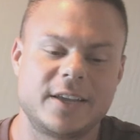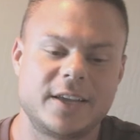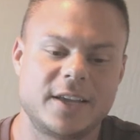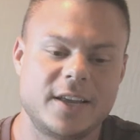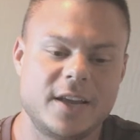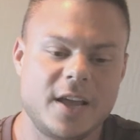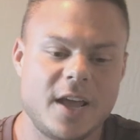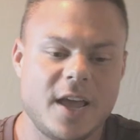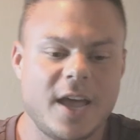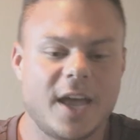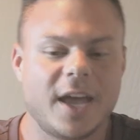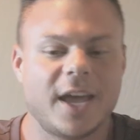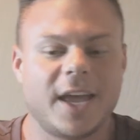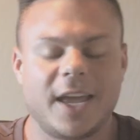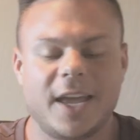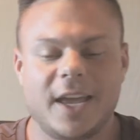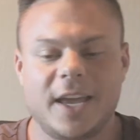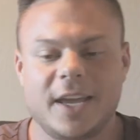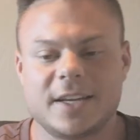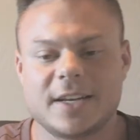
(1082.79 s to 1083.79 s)
it.
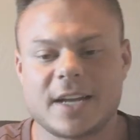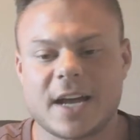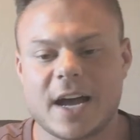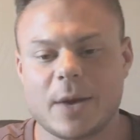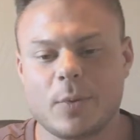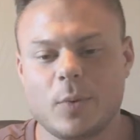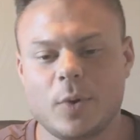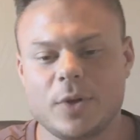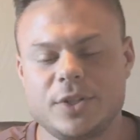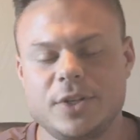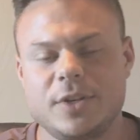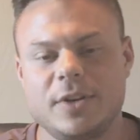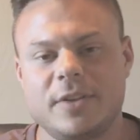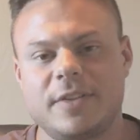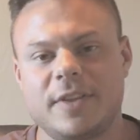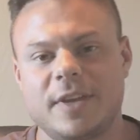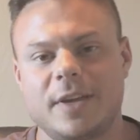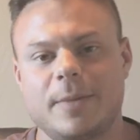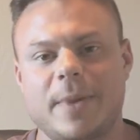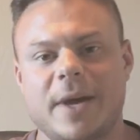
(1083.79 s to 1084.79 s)
And I want you to
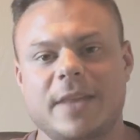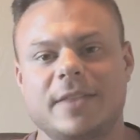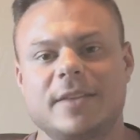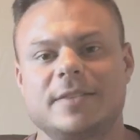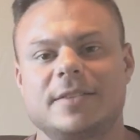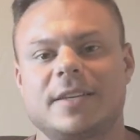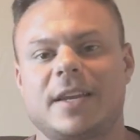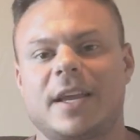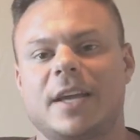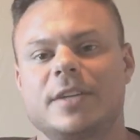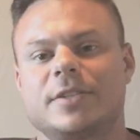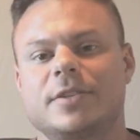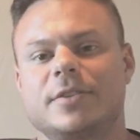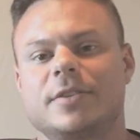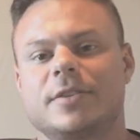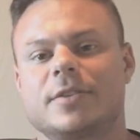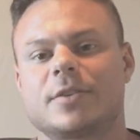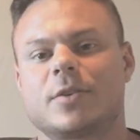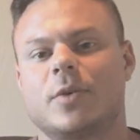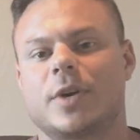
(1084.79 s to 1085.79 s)
think about this and answer
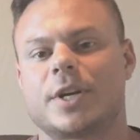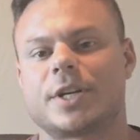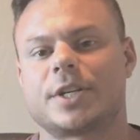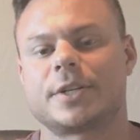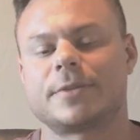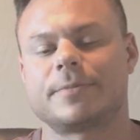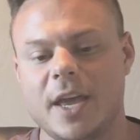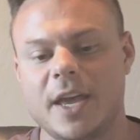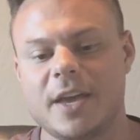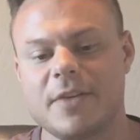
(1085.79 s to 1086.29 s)
this question.